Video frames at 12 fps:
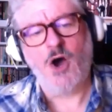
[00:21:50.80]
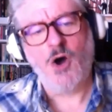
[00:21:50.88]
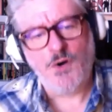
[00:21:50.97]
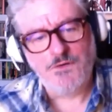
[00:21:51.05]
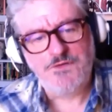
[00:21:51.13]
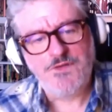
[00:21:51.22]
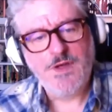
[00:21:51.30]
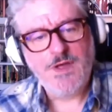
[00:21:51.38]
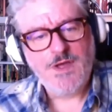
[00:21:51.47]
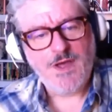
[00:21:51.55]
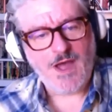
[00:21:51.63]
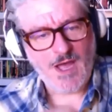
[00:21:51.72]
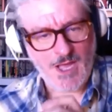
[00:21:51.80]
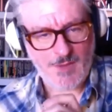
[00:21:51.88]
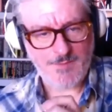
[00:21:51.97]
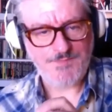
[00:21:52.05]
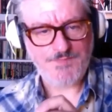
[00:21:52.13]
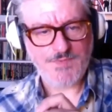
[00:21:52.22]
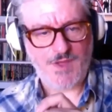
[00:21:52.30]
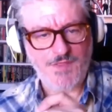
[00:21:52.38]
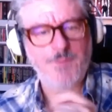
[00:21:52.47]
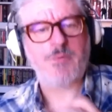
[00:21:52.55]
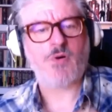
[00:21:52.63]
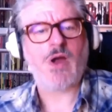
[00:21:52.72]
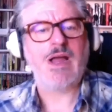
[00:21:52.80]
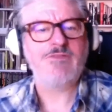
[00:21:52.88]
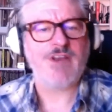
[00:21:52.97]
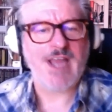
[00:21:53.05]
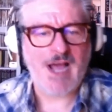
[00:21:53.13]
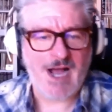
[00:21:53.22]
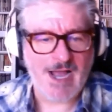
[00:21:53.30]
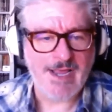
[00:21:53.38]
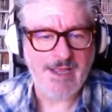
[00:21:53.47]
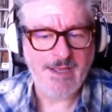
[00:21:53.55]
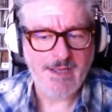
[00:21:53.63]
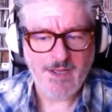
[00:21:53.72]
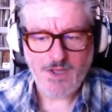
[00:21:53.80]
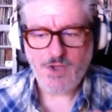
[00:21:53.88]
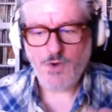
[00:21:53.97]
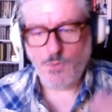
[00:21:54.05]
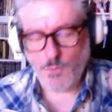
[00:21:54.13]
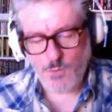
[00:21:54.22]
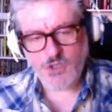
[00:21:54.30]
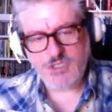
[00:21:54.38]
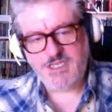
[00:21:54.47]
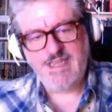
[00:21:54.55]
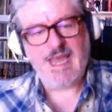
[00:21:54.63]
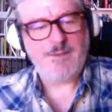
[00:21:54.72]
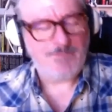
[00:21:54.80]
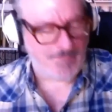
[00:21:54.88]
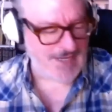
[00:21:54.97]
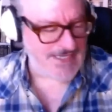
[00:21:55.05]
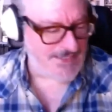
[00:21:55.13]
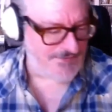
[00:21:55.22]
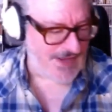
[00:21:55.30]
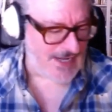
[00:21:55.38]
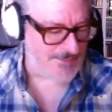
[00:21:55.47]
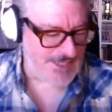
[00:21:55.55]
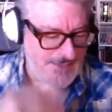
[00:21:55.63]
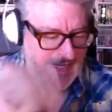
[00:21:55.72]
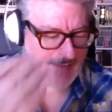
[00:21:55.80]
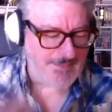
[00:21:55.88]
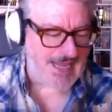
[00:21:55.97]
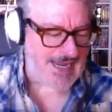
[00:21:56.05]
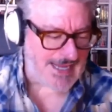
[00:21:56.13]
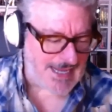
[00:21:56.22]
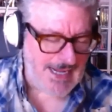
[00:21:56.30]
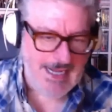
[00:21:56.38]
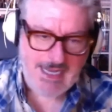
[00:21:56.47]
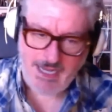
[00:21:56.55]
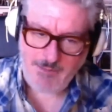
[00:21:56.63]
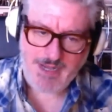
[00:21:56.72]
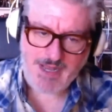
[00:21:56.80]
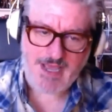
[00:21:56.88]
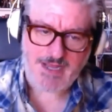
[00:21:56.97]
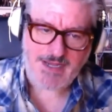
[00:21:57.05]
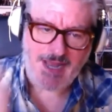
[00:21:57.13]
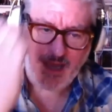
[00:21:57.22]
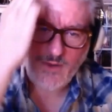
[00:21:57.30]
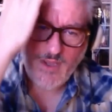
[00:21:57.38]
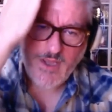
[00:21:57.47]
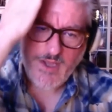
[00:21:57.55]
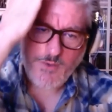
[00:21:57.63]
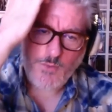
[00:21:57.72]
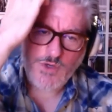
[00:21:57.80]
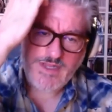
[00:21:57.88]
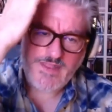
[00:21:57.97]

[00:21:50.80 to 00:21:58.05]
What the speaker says: of the private eye would then be developed. I mean, I'm getting a little bit ahead now. Would